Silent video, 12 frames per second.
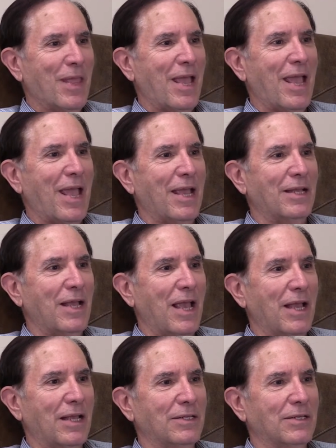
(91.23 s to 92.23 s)
and,
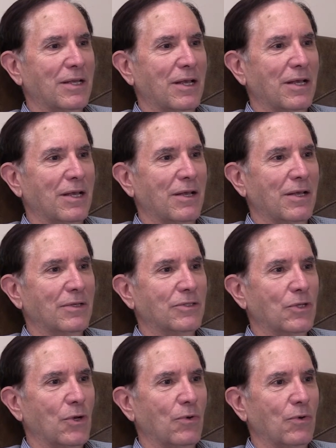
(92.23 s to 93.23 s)
and uh,
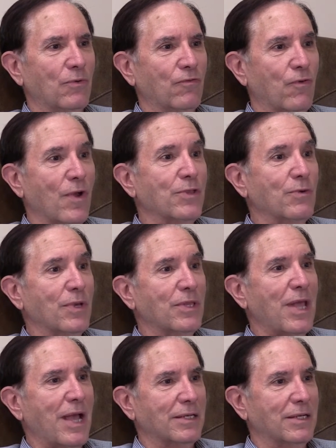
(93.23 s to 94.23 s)
so
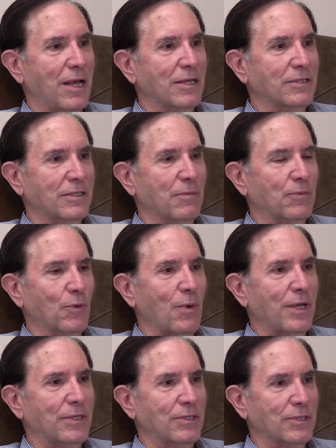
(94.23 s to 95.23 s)
furthering that concept
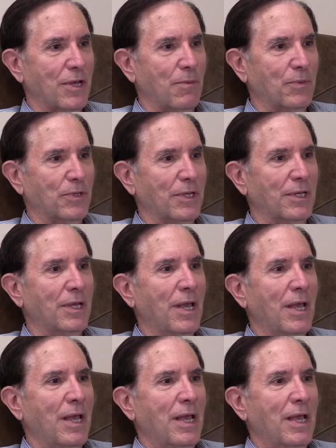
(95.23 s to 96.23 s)
throughout his company,
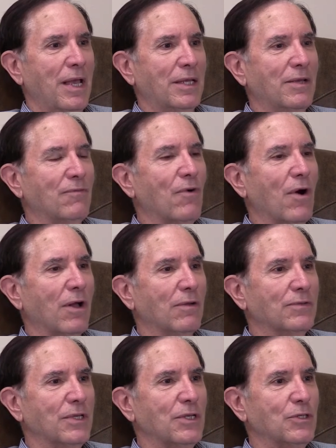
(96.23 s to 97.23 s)
it
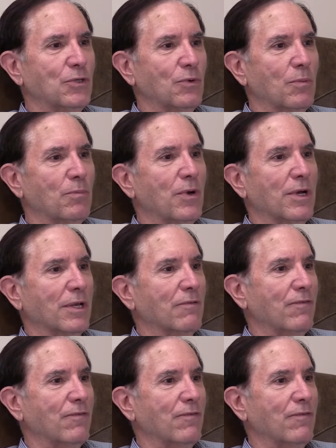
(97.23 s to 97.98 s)
evolved into a book.